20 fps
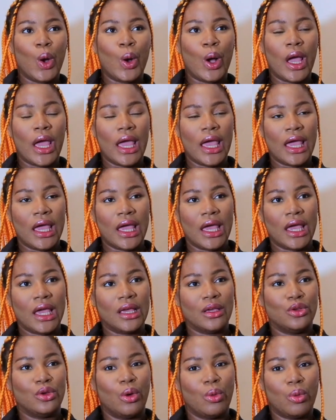
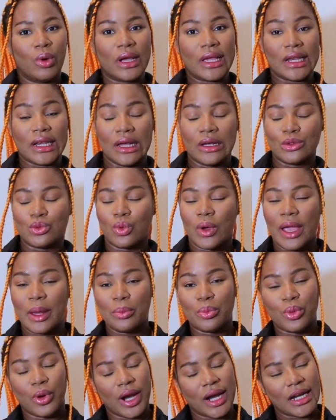uh, you're working out while
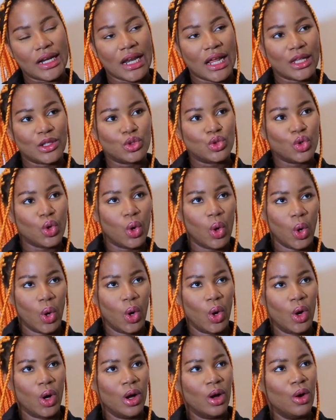pregnant,
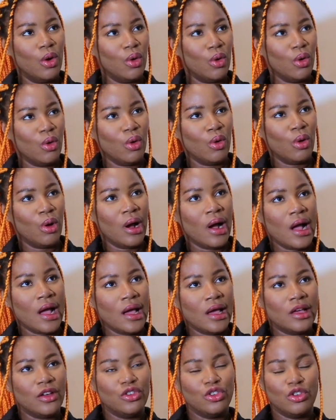or oh,
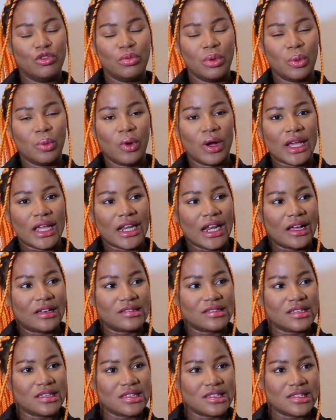you've been working
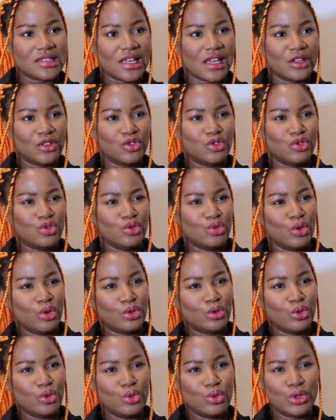out since and you
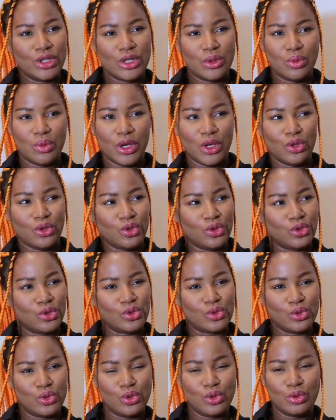don't look the way you
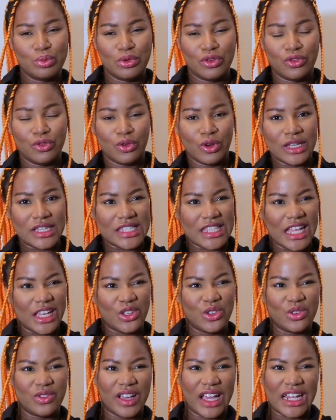used to look before. It's
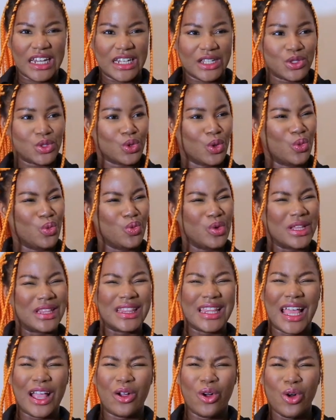like you've added some
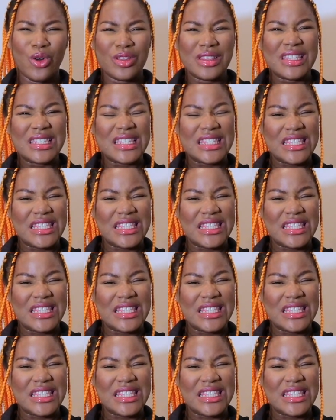weight, like all this